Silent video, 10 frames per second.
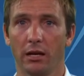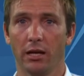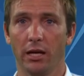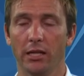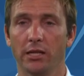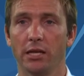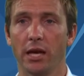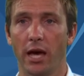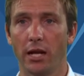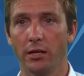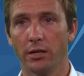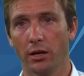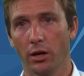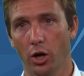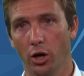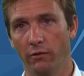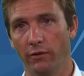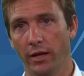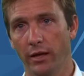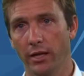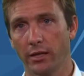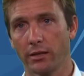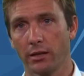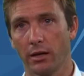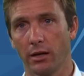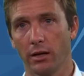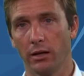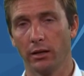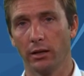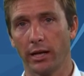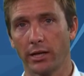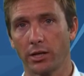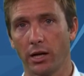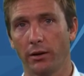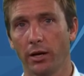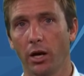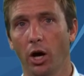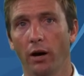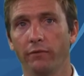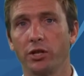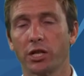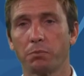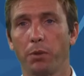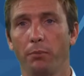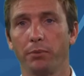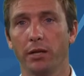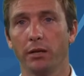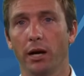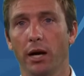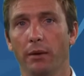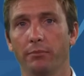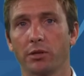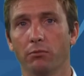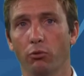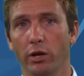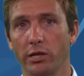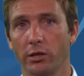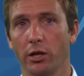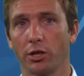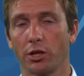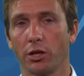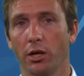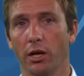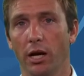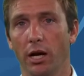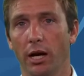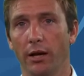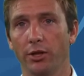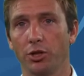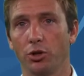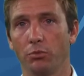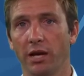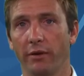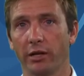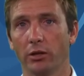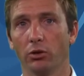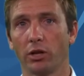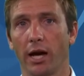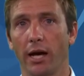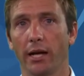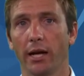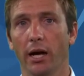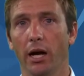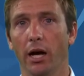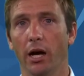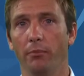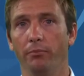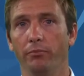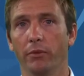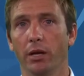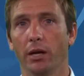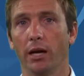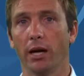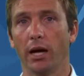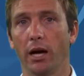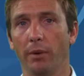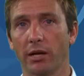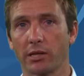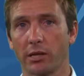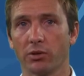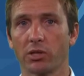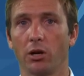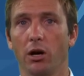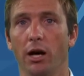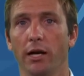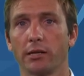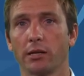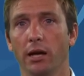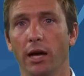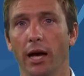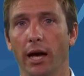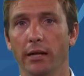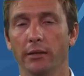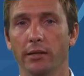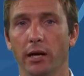is the end of this little lecture. I've just popped in some research that you could be having a look at about cell size and